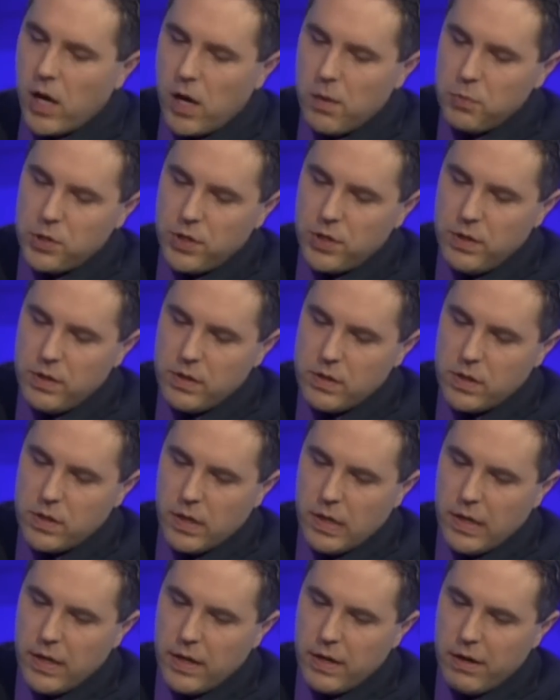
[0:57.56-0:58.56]
options
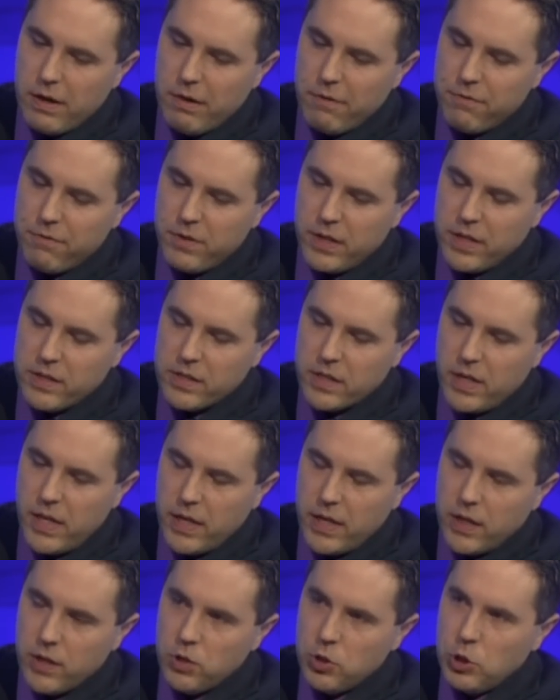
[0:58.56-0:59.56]
of things that
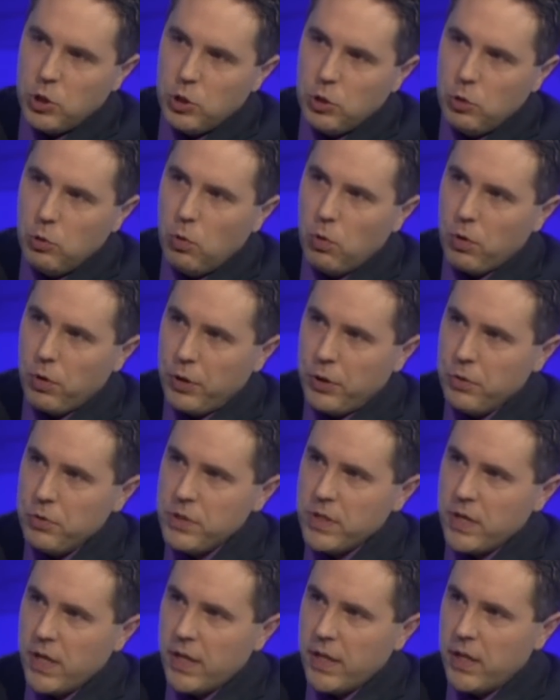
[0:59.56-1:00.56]
he can do, or are you
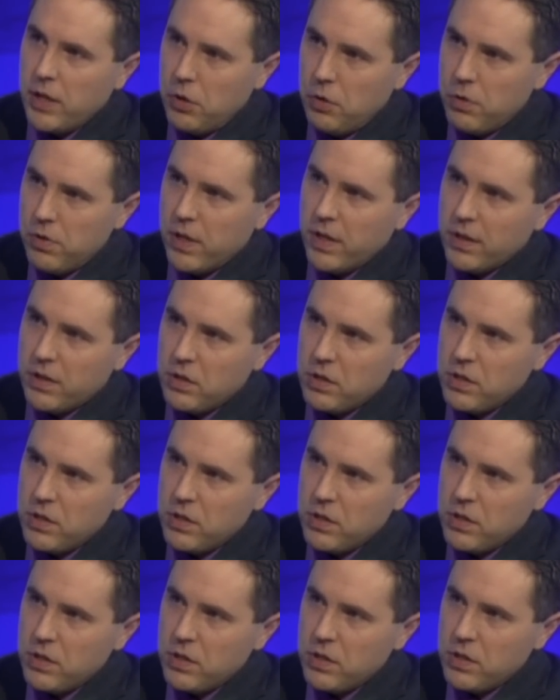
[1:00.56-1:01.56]
saying that you think the
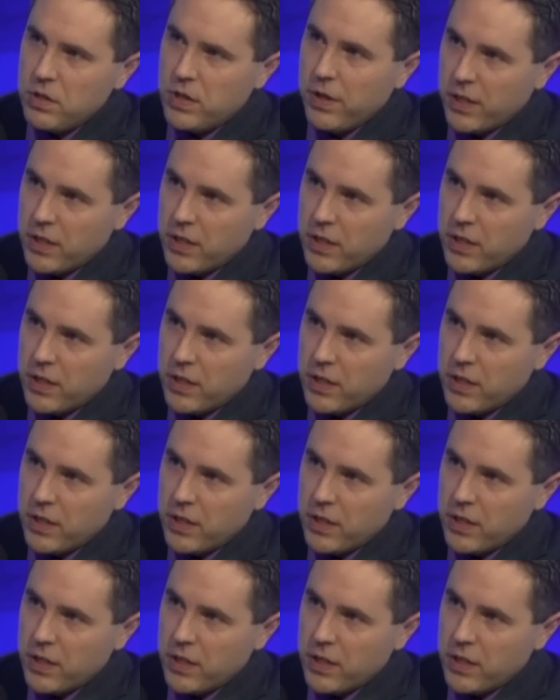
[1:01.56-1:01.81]
state should